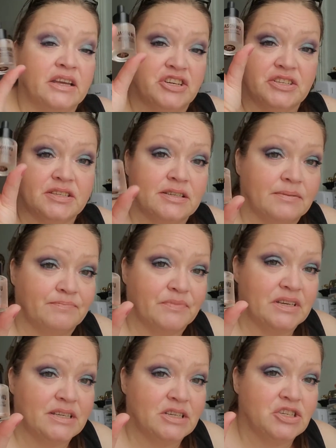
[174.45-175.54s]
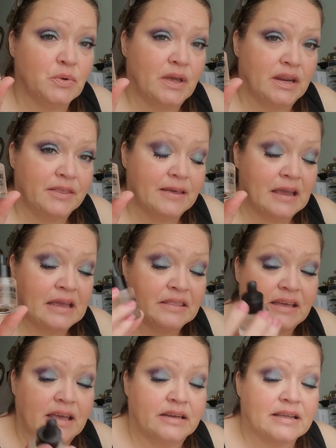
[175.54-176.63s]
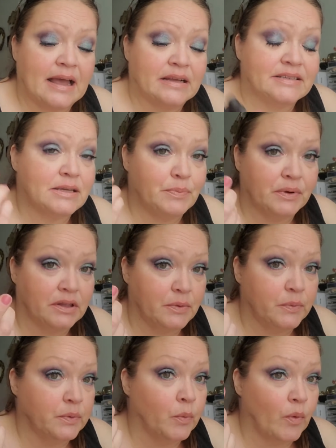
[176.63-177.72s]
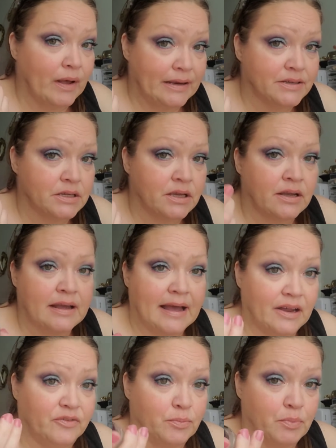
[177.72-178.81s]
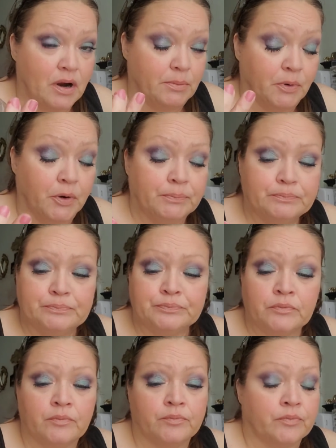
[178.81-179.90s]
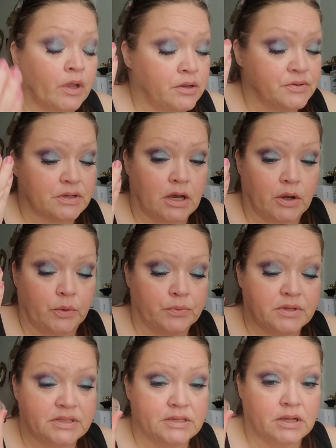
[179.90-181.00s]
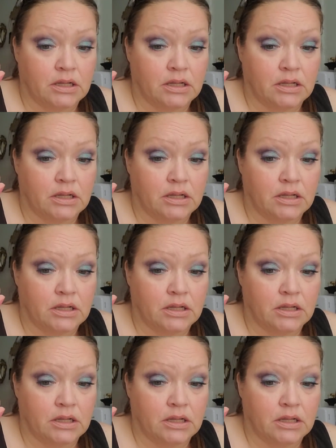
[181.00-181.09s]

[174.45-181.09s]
It just, it didn't do anything that I typically would want out of a primer. So this is